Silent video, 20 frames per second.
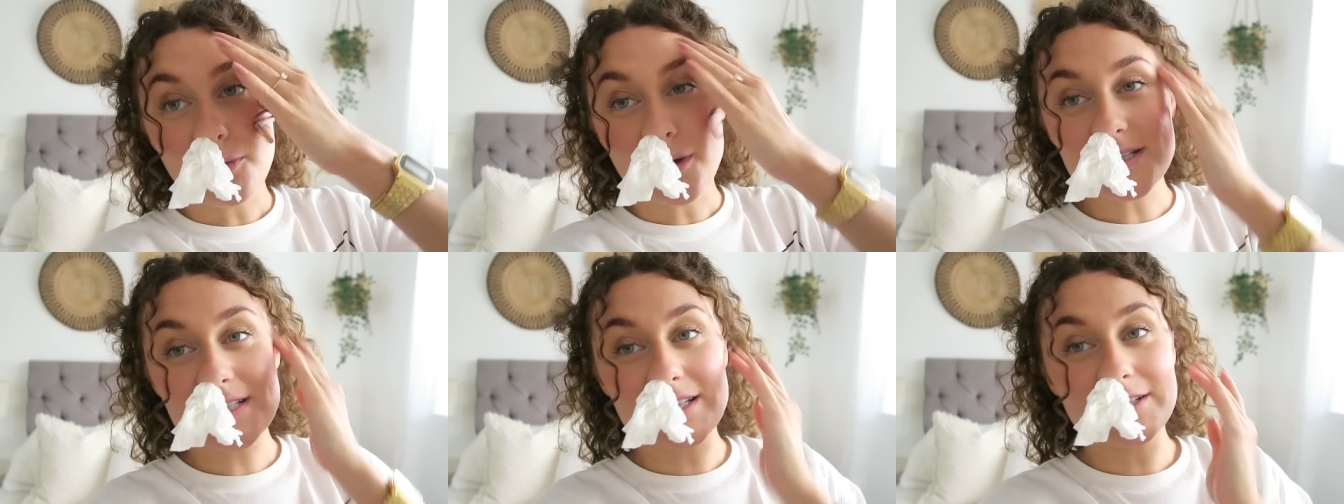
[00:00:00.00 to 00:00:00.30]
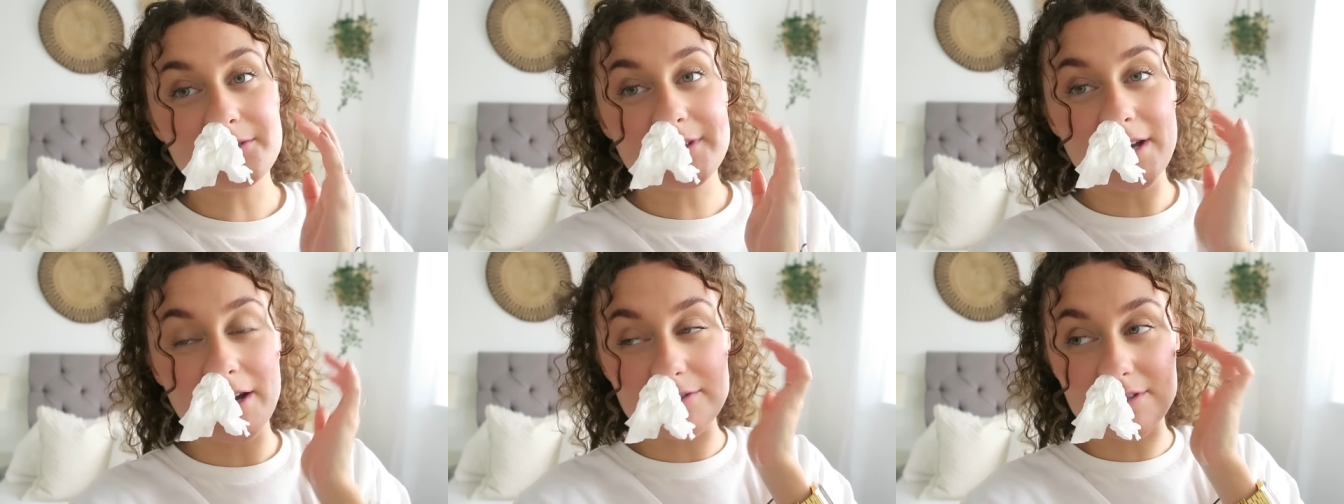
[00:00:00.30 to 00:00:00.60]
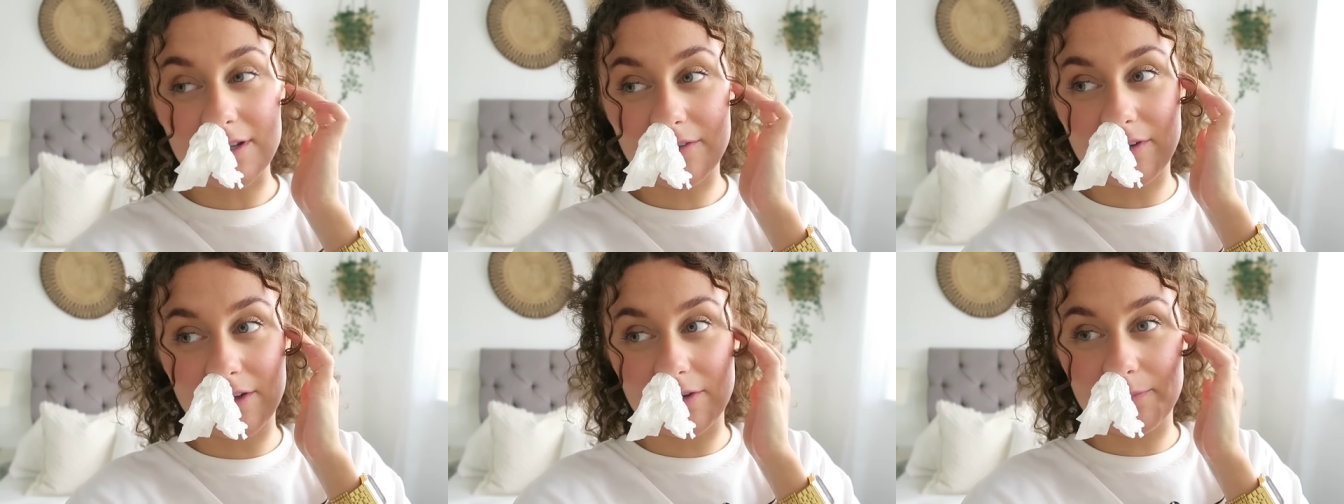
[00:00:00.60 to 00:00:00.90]
Why do little
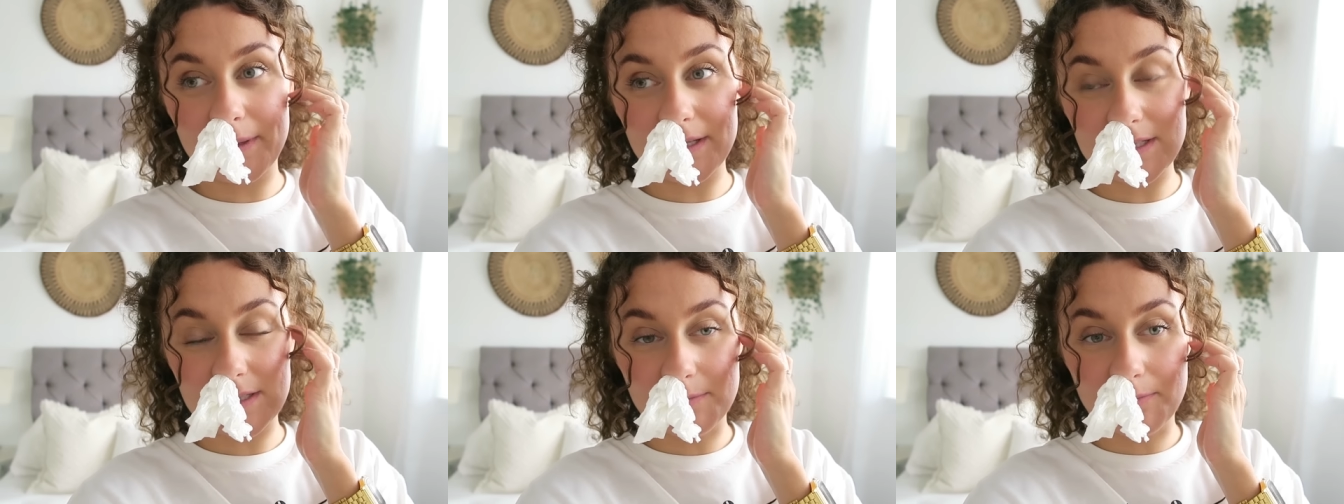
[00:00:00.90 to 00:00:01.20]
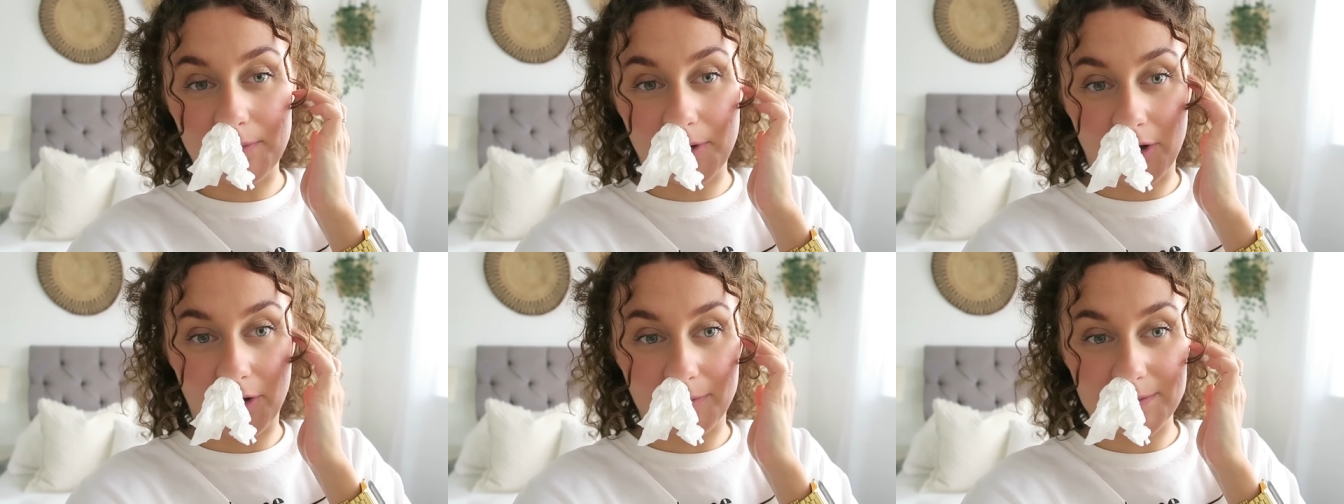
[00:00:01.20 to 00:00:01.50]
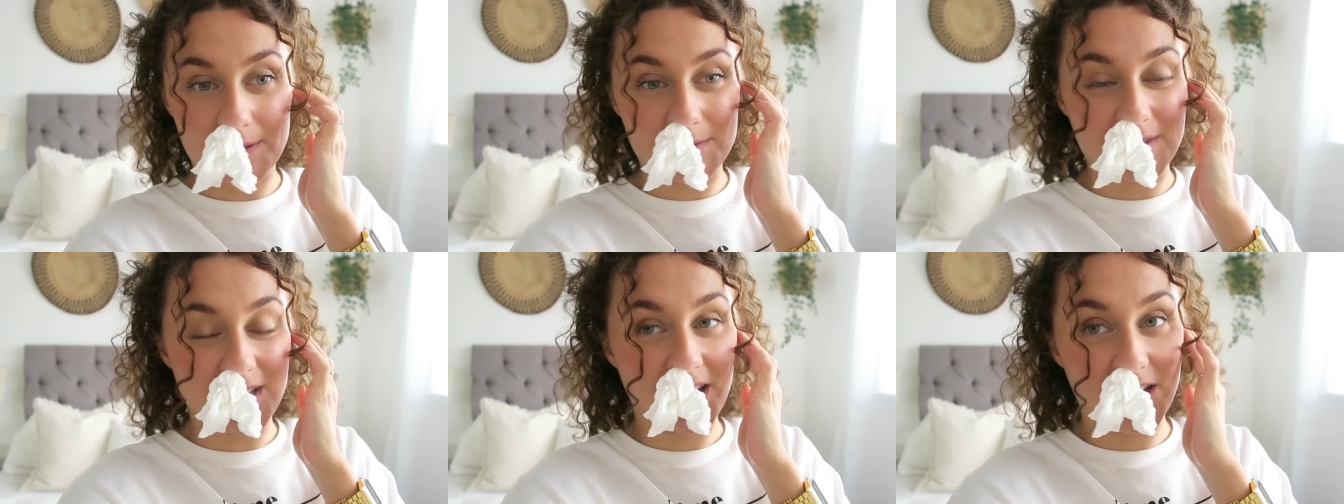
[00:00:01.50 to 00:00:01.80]
girls have little bits and
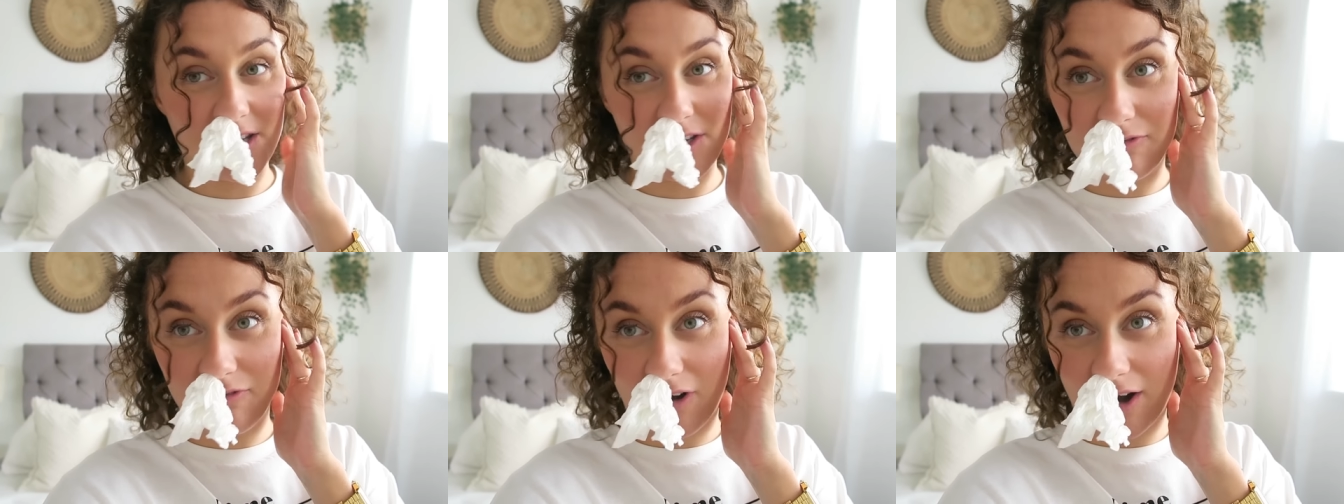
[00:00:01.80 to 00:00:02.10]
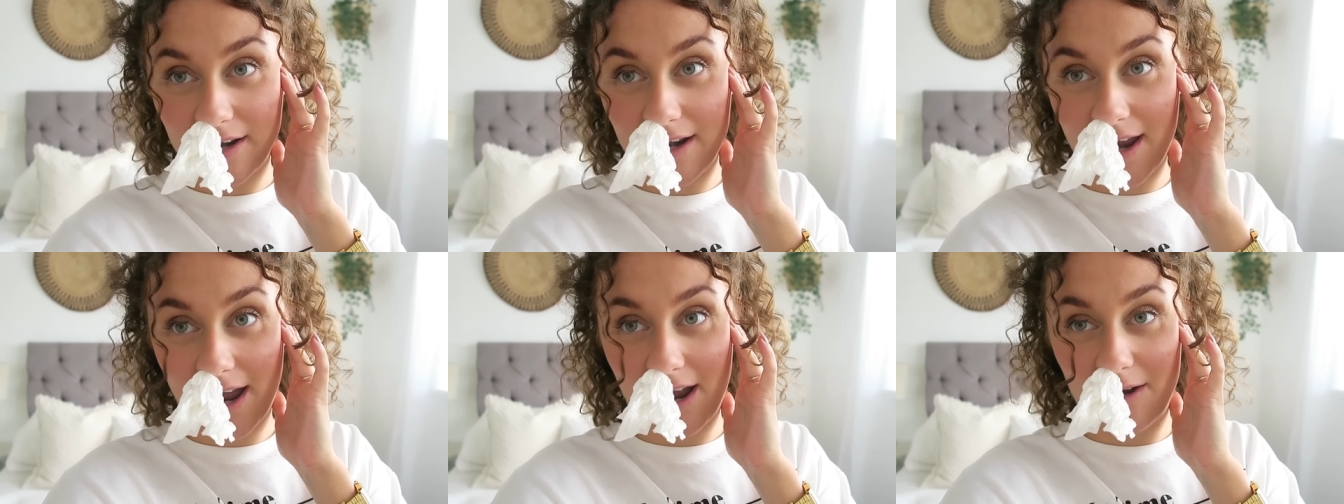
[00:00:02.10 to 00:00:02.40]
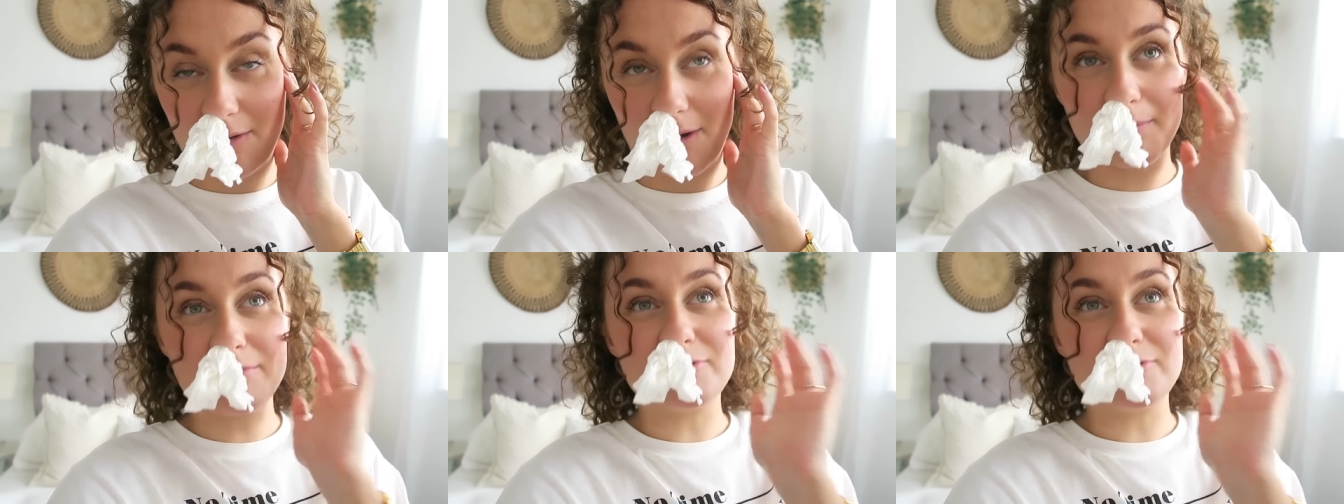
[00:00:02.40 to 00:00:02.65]
bobs? I'm telling you right now,